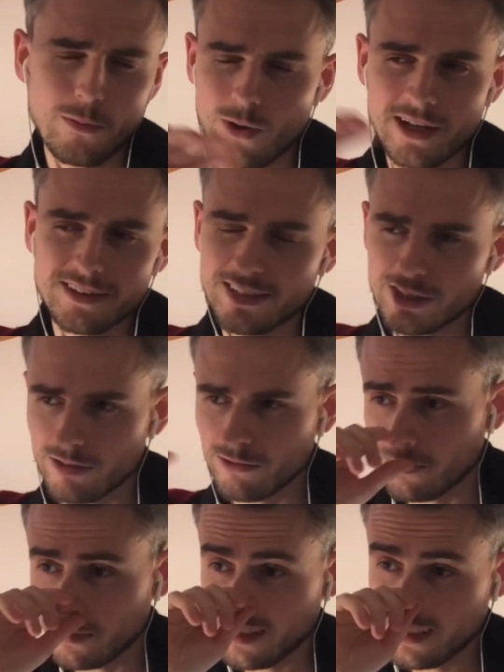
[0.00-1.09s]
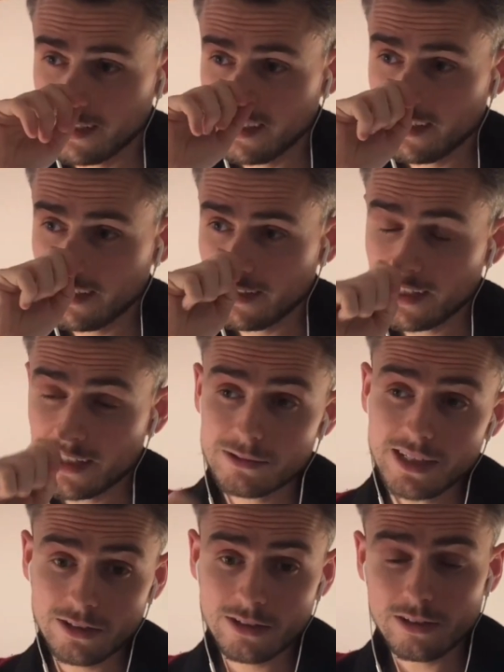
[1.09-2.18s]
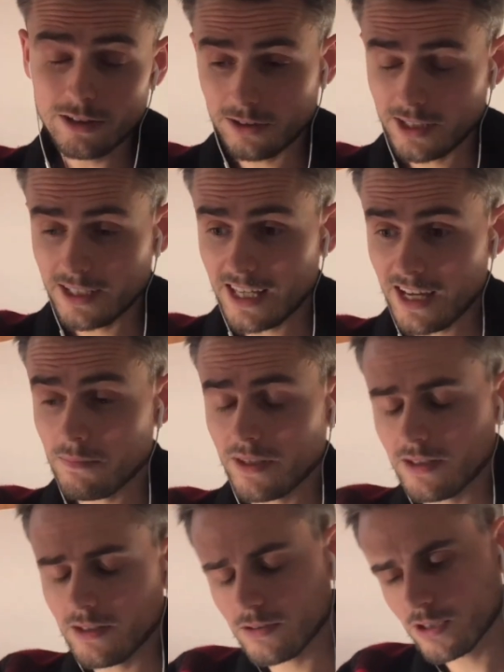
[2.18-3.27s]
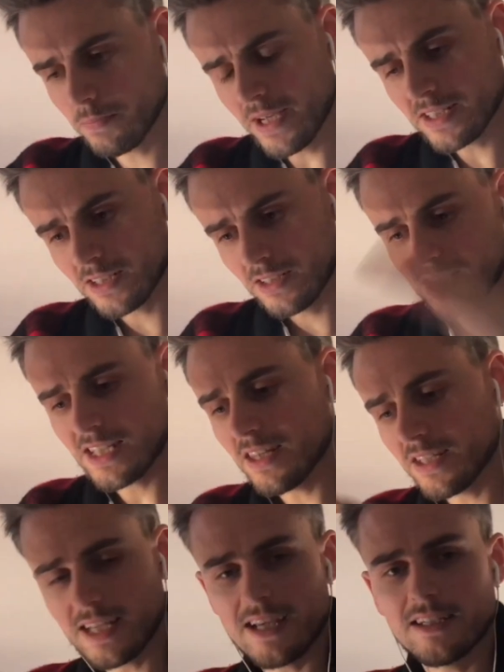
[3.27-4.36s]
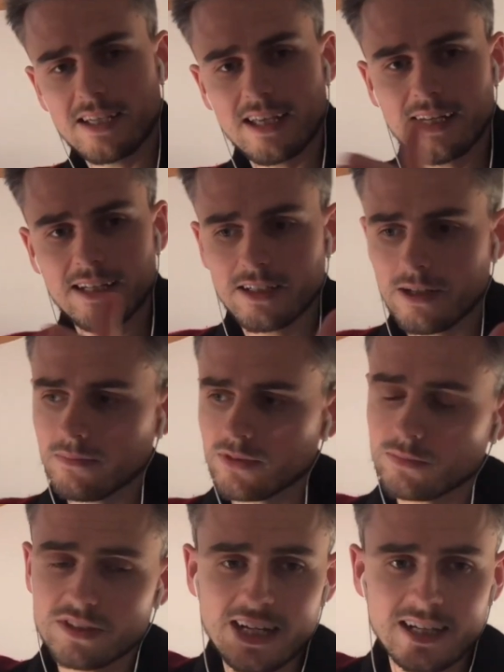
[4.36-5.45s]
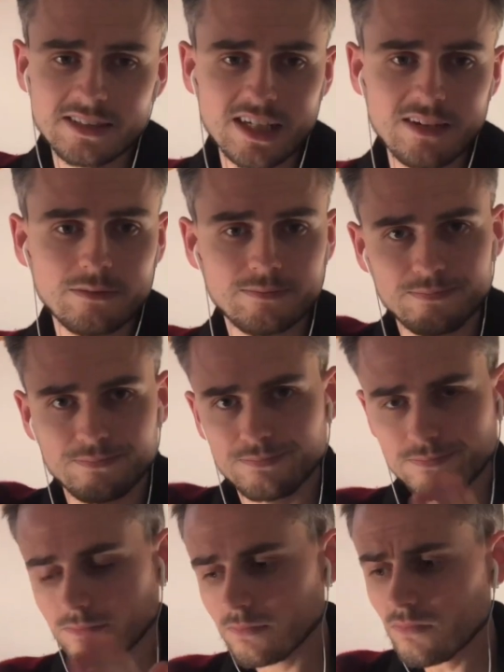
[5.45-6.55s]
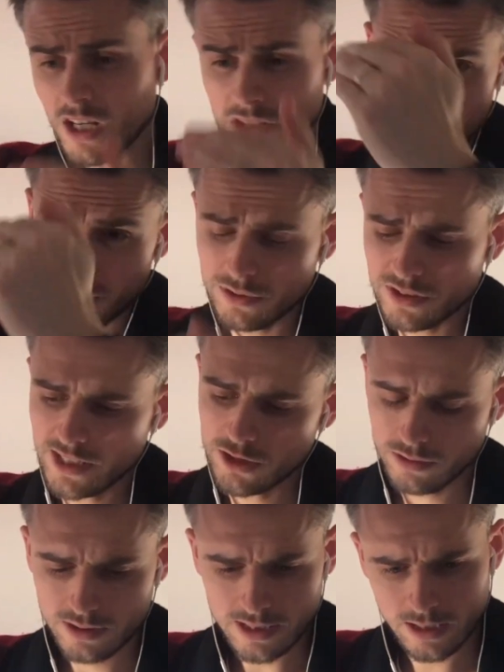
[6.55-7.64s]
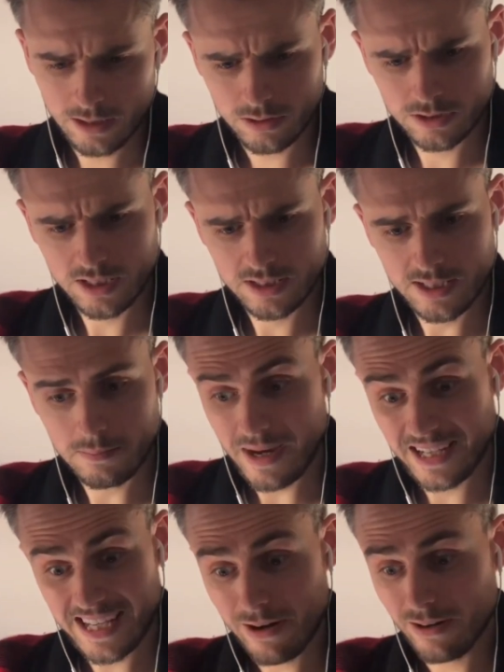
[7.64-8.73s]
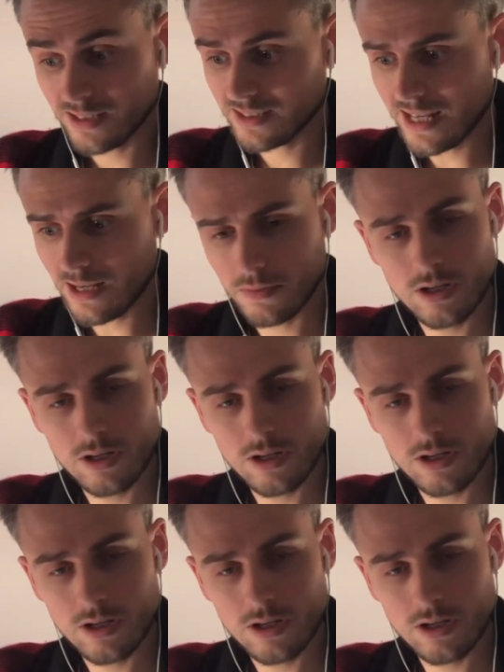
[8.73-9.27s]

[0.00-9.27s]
winding each other up. And he was like, no, look. And he gave me, so basically at the start of the day, you get like some sides given on the shooting schedule. And I looked and it said my character's name